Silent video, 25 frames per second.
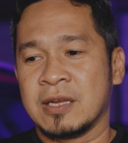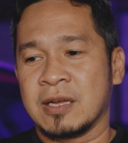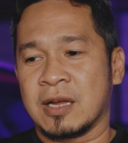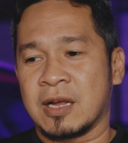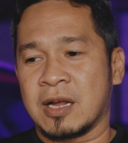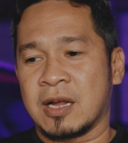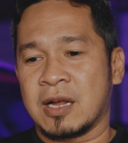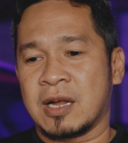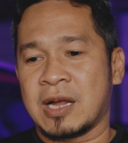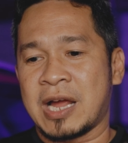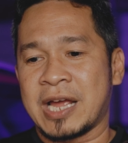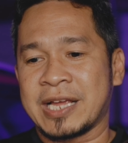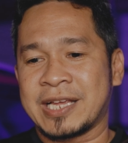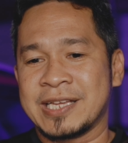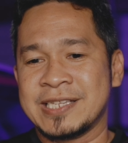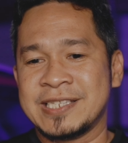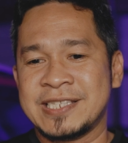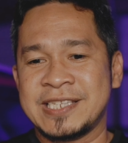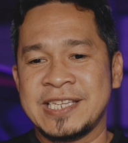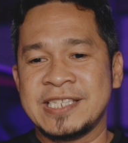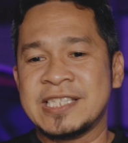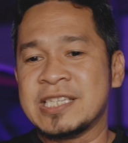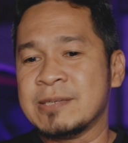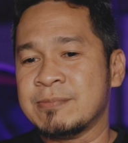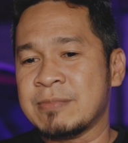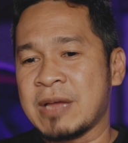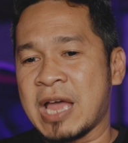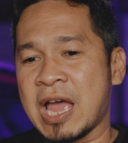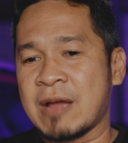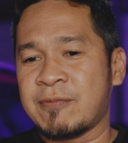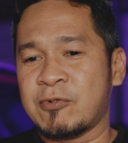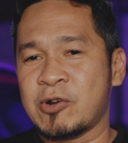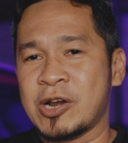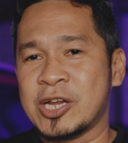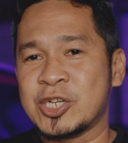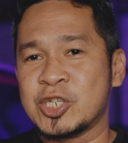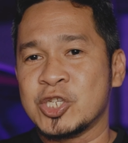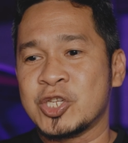I can see some
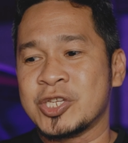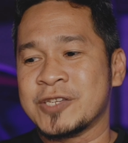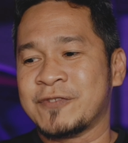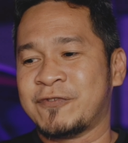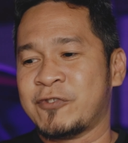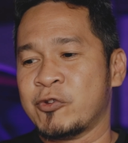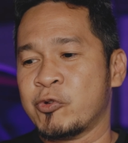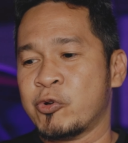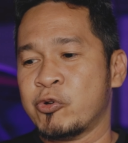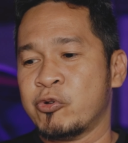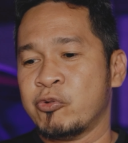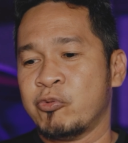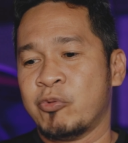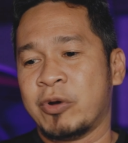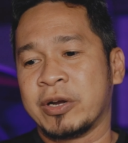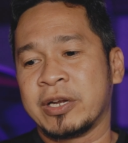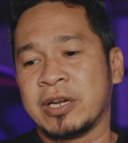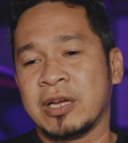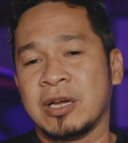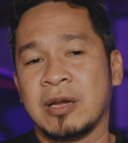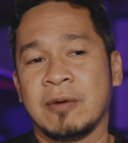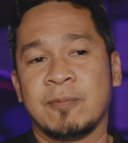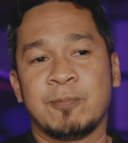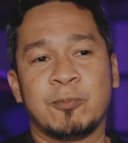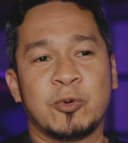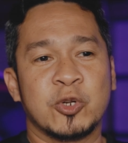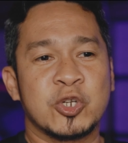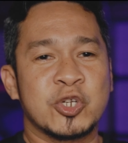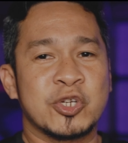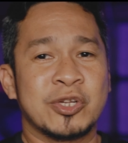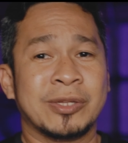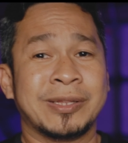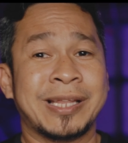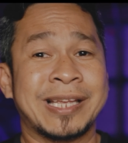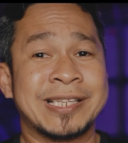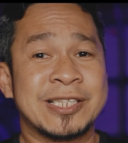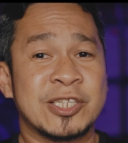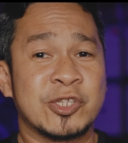aberrations if you wanna push
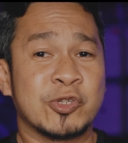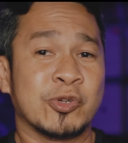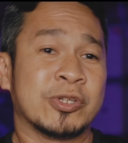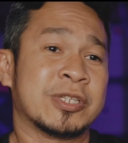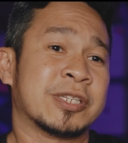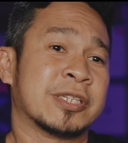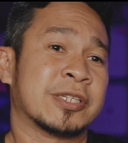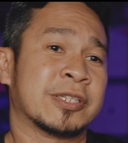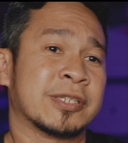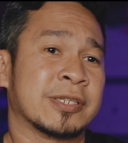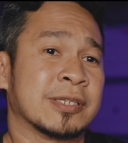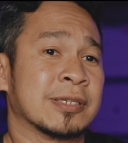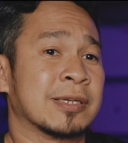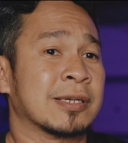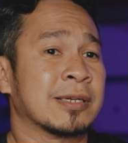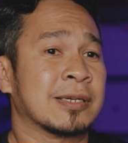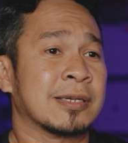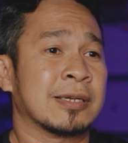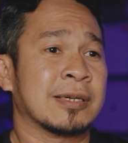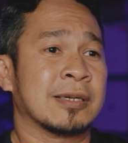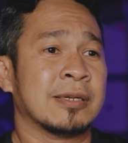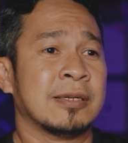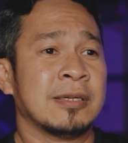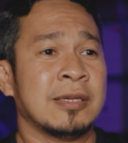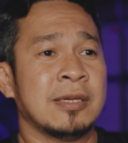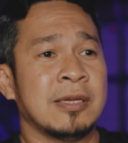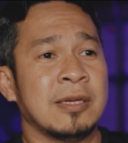the lens to its to